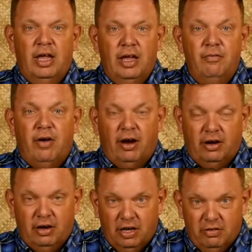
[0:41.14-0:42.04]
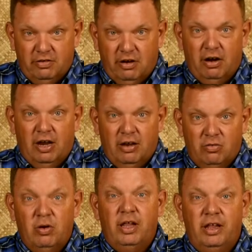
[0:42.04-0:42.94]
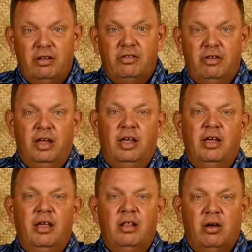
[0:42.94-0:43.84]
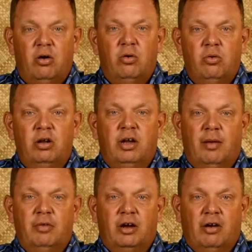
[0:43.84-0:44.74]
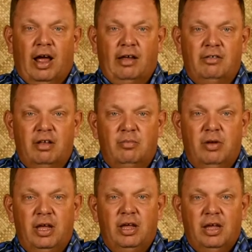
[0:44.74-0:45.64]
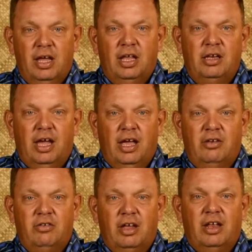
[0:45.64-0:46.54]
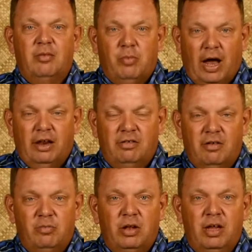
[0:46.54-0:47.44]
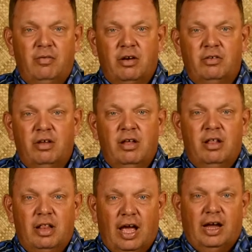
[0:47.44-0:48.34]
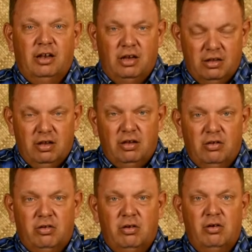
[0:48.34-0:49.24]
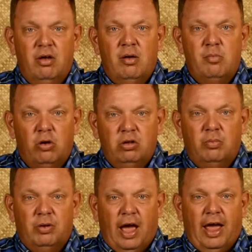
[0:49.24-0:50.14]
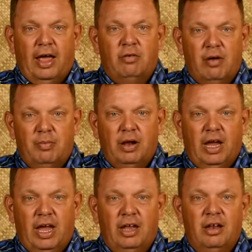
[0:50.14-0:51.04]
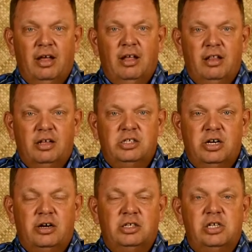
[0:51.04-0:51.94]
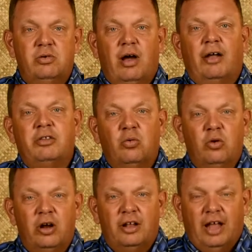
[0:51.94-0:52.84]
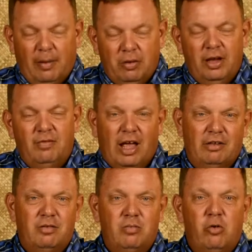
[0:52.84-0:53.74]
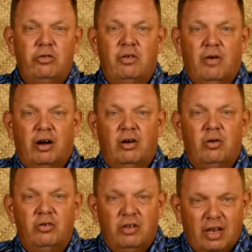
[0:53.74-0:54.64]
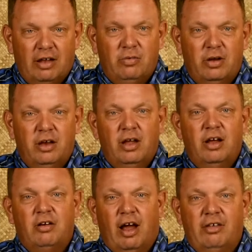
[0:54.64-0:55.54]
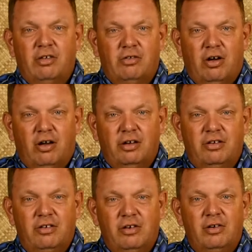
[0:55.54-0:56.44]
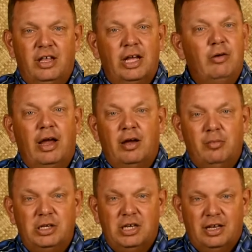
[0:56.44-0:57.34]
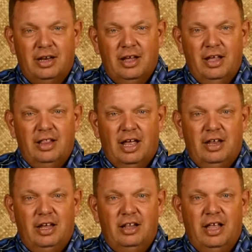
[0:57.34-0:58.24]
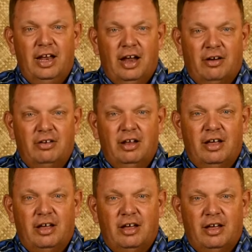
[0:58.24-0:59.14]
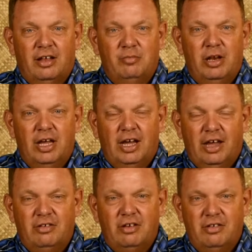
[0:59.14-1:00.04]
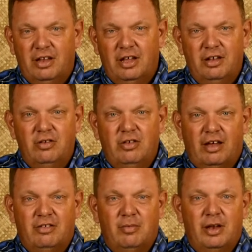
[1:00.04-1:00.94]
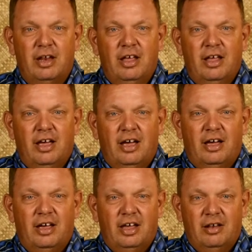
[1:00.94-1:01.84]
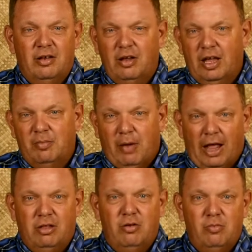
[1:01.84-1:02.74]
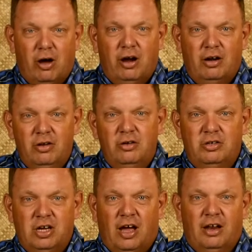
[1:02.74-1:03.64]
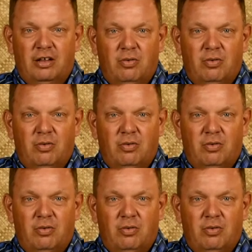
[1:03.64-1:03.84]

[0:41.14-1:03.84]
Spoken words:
if our concern is really to see the whole world come to Christ and be engaged in bodies of believers that can continue to multiply and replicate the church throughout the world. I believe that's most of our goals, and that's what Christ has called us to in the Great Commission that he laid out on many occasions in the New Testament, in Matthew, Mark, Luke, John, and